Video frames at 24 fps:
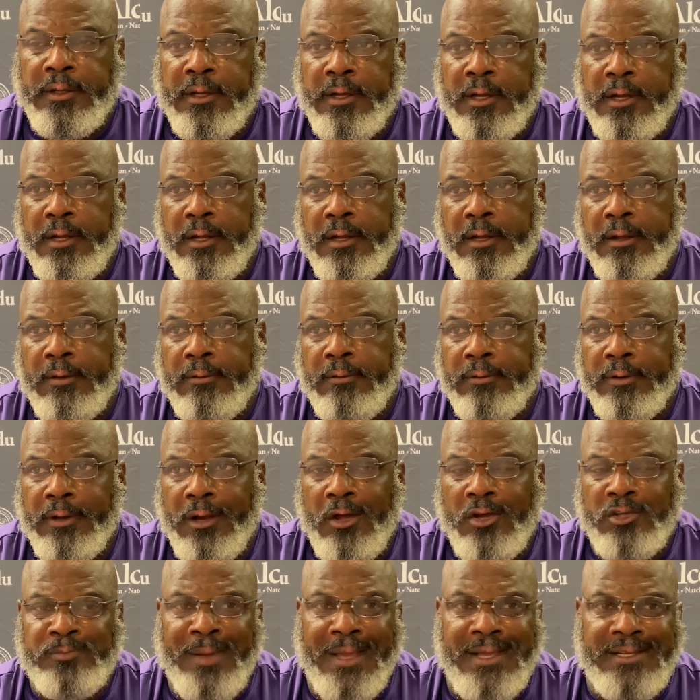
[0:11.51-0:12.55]
We
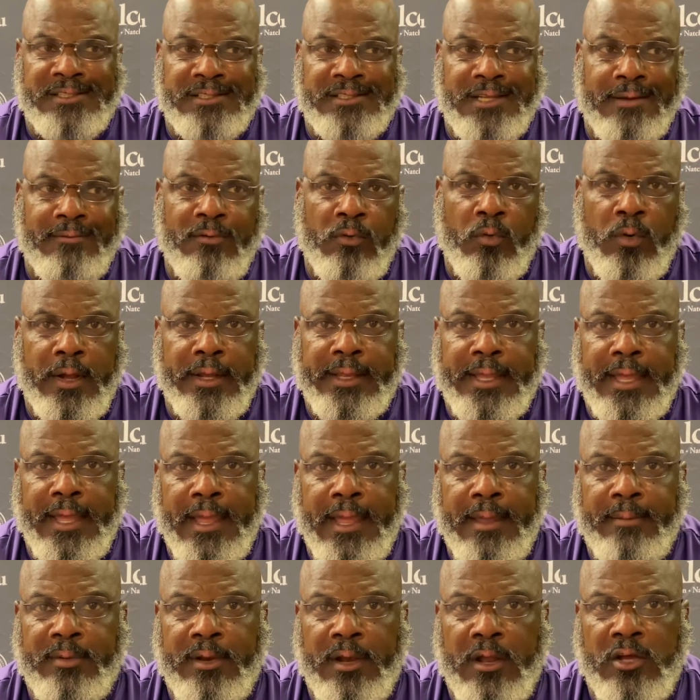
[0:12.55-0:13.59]
lost by 7-1
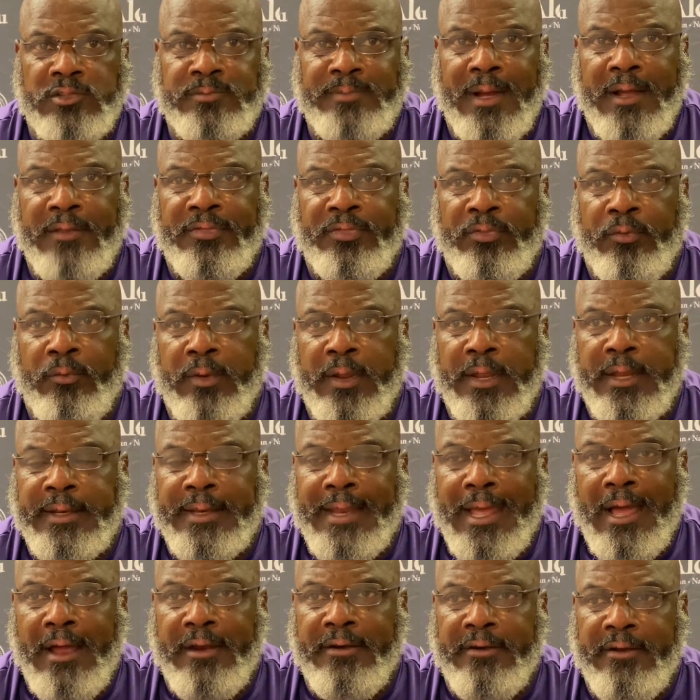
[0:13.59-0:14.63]
game and lost by 3
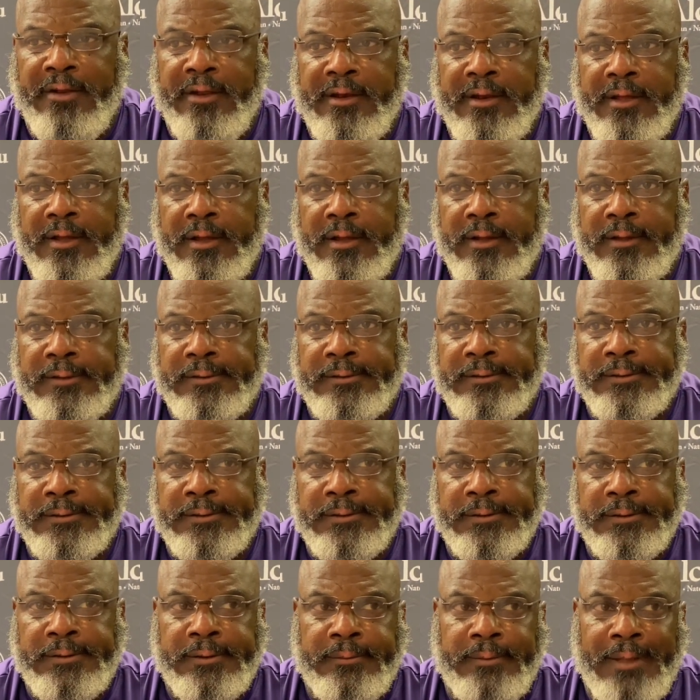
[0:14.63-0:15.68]
down
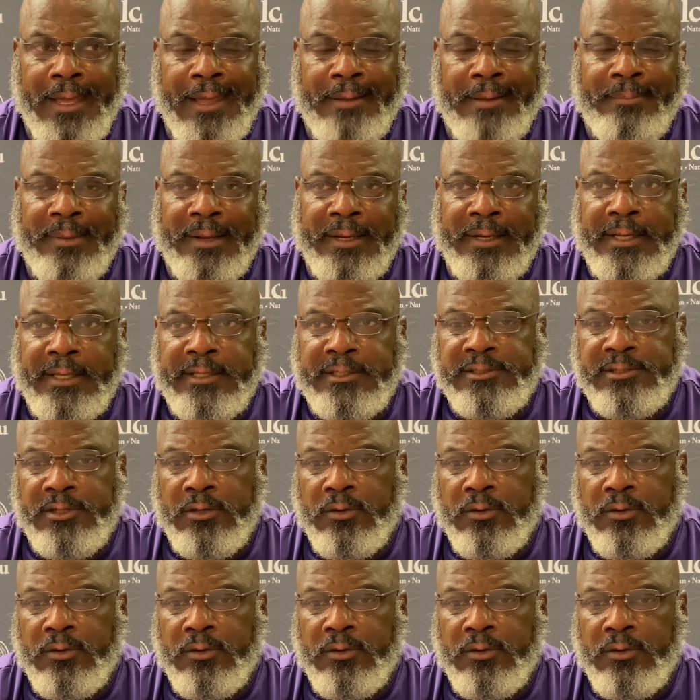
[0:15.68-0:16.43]
there at McNeese.